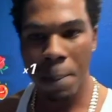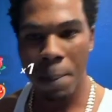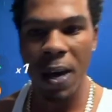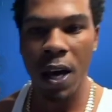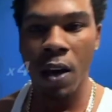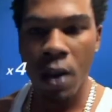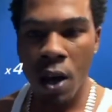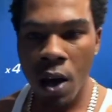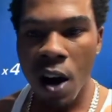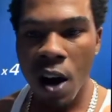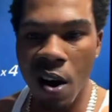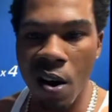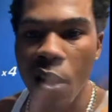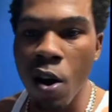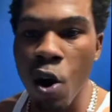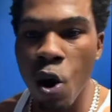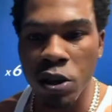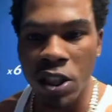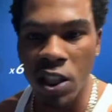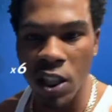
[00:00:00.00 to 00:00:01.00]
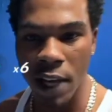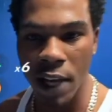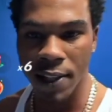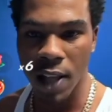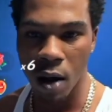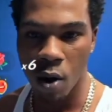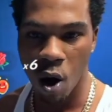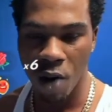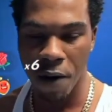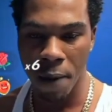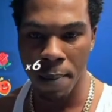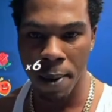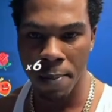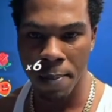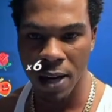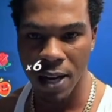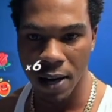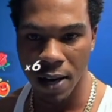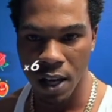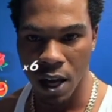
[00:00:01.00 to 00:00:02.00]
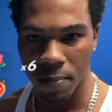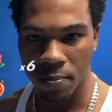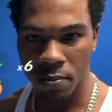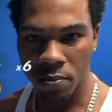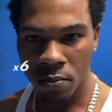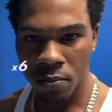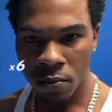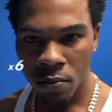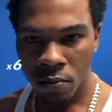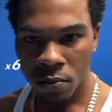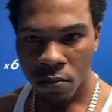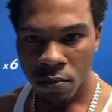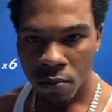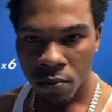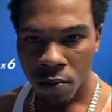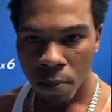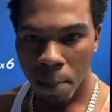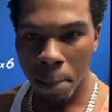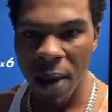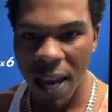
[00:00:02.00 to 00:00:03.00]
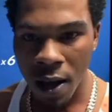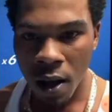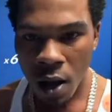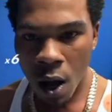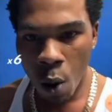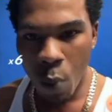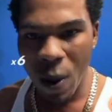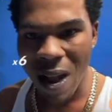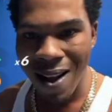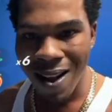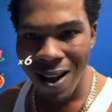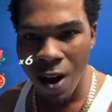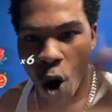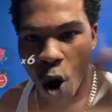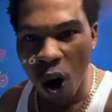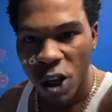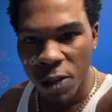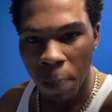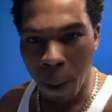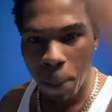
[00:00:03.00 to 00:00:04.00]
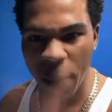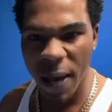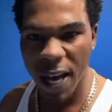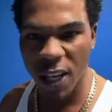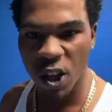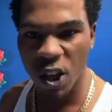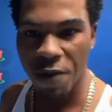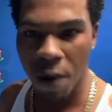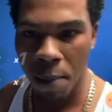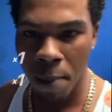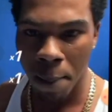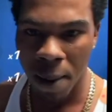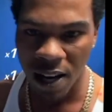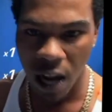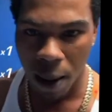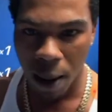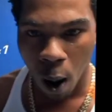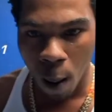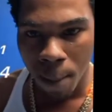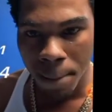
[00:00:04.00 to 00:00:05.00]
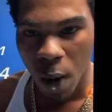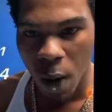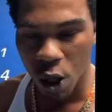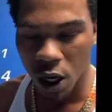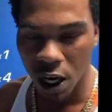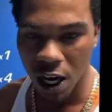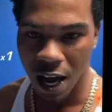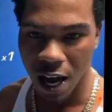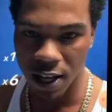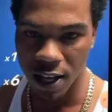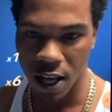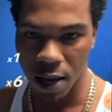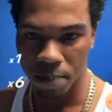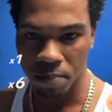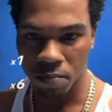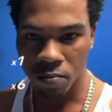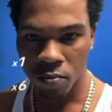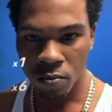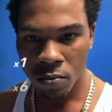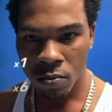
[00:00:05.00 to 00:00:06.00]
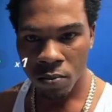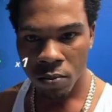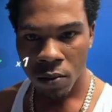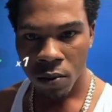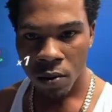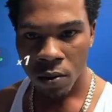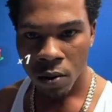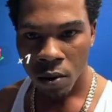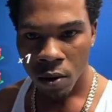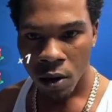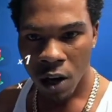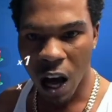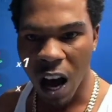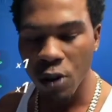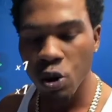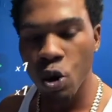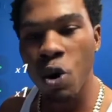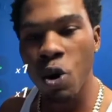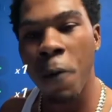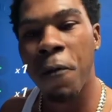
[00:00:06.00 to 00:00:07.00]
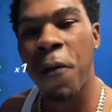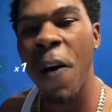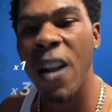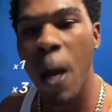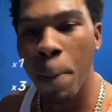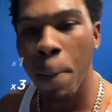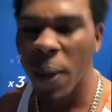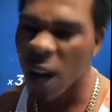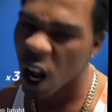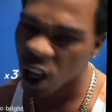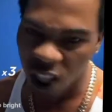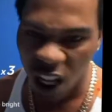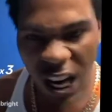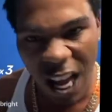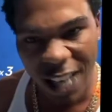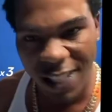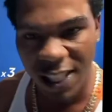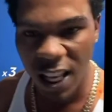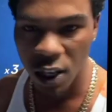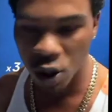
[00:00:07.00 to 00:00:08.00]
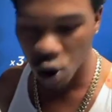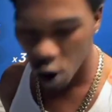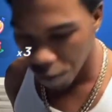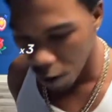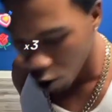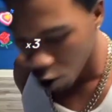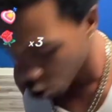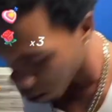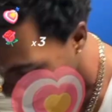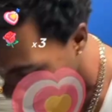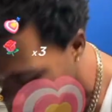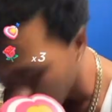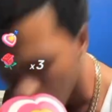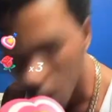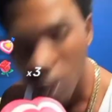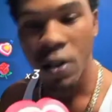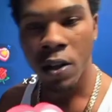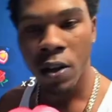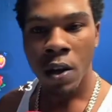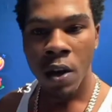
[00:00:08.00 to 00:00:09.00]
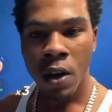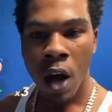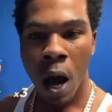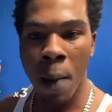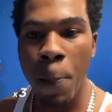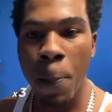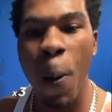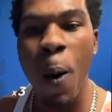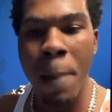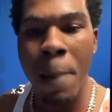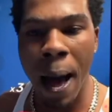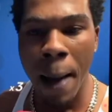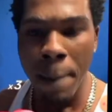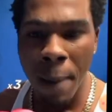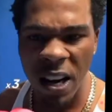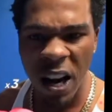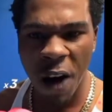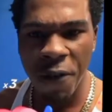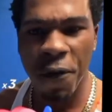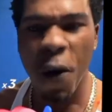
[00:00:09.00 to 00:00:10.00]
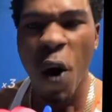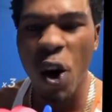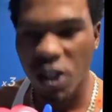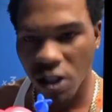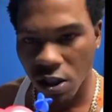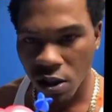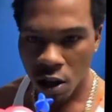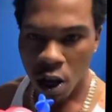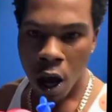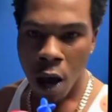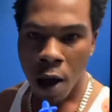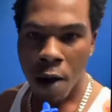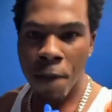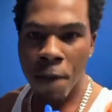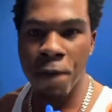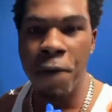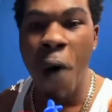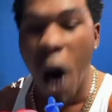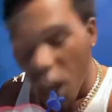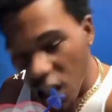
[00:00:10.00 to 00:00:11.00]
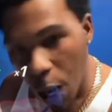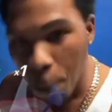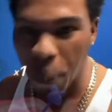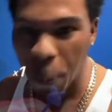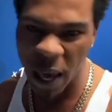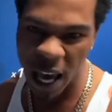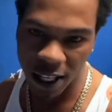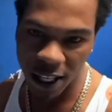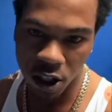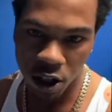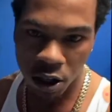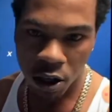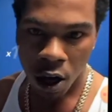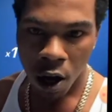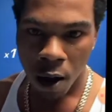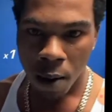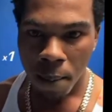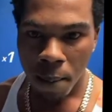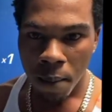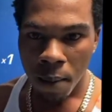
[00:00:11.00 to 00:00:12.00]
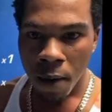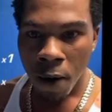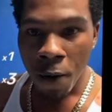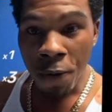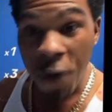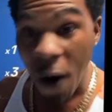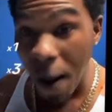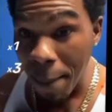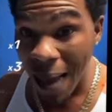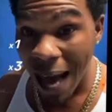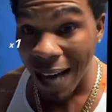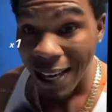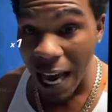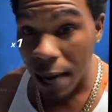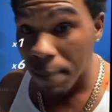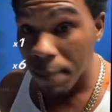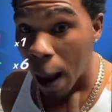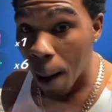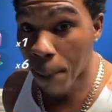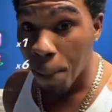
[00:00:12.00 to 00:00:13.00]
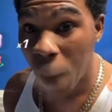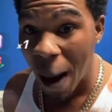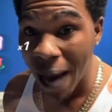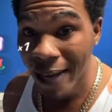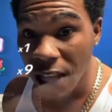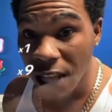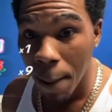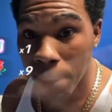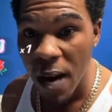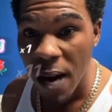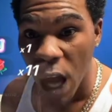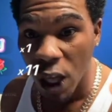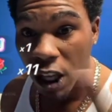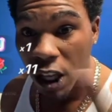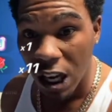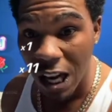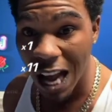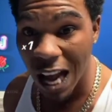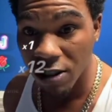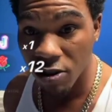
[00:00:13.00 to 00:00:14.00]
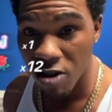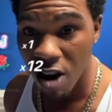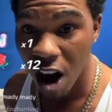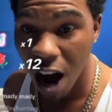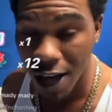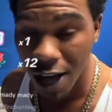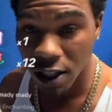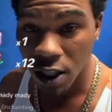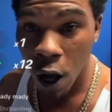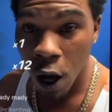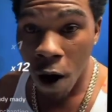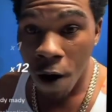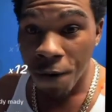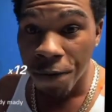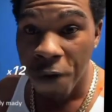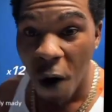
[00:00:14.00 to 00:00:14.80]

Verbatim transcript: Me lose TikTok over my mother name. Me we lose my page over my mother name. Cause on the father blood clot things over my mother. I'ma put my mother first. Page from me, I get my point a blood clot cross.